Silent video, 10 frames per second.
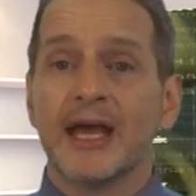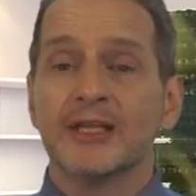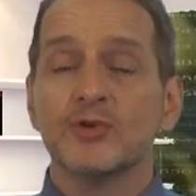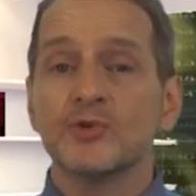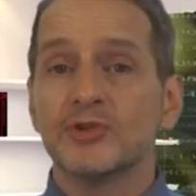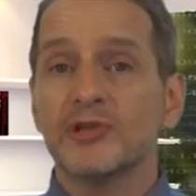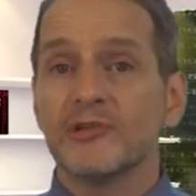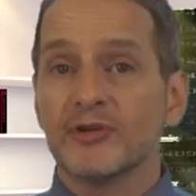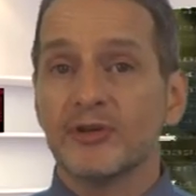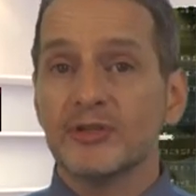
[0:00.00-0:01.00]
and usually
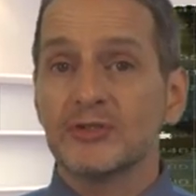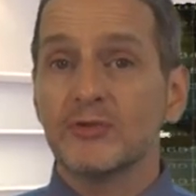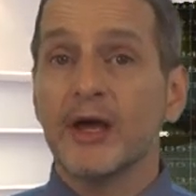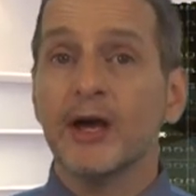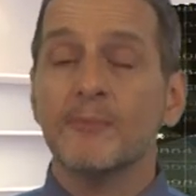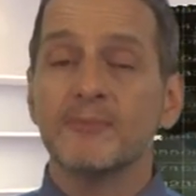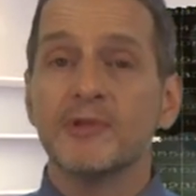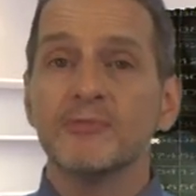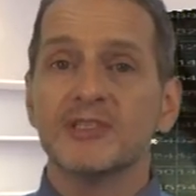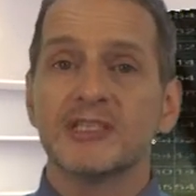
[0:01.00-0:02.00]
they're going to help
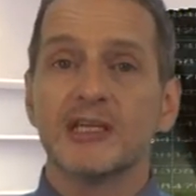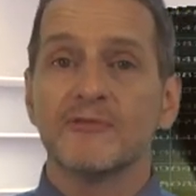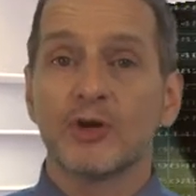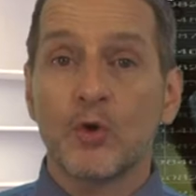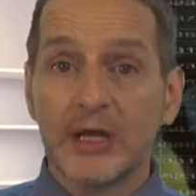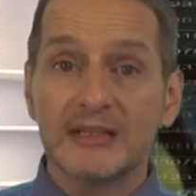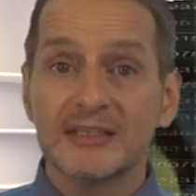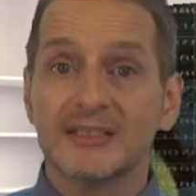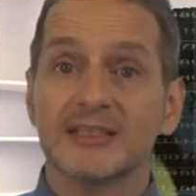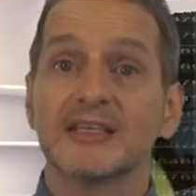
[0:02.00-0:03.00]
the receiver
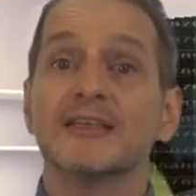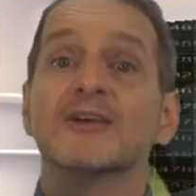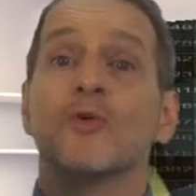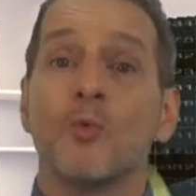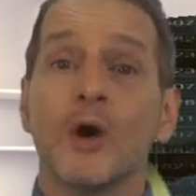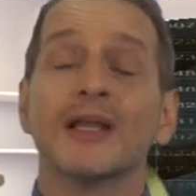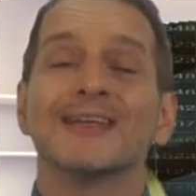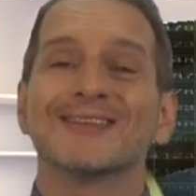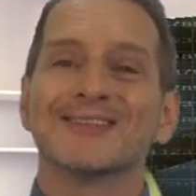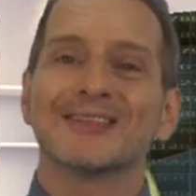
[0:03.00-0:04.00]
quickly see what
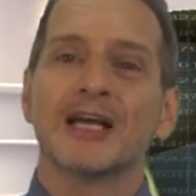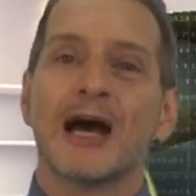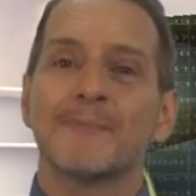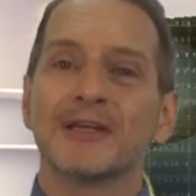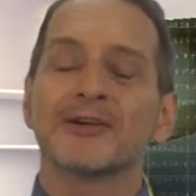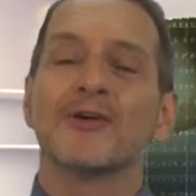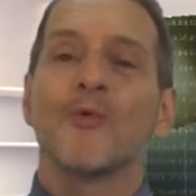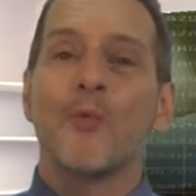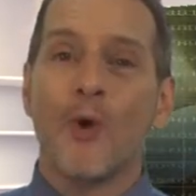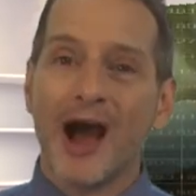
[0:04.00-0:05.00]
is the topic,
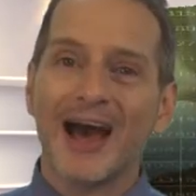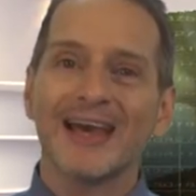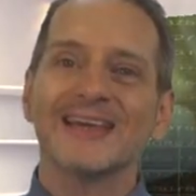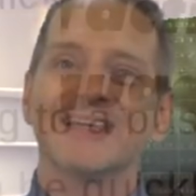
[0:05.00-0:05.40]
why